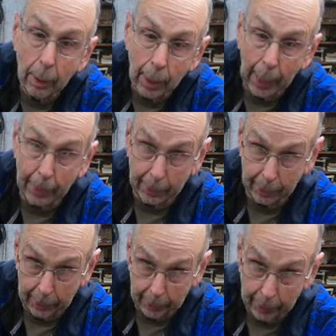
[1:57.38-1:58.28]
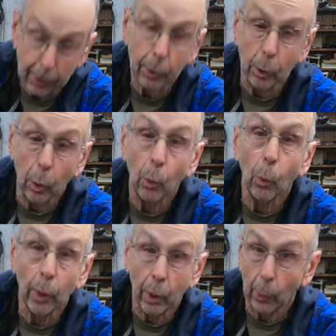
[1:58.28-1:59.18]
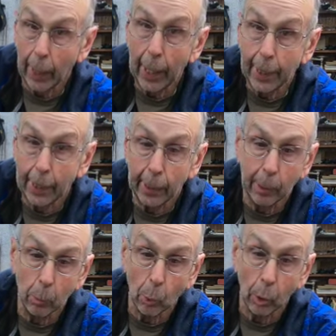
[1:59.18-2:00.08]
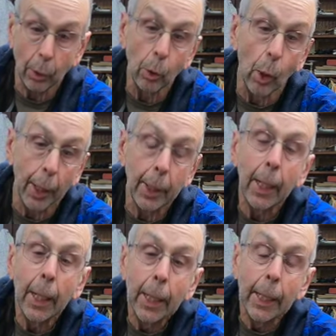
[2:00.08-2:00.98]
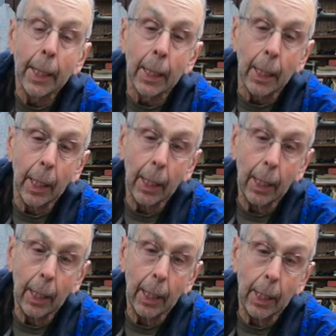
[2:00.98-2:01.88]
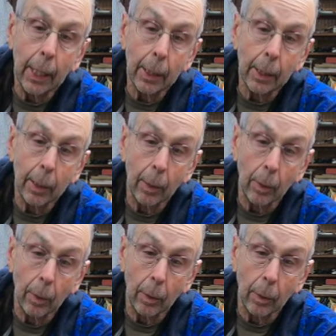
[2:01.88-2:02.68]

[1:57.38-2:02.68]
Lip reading: as it is, so without adding any more to it. And another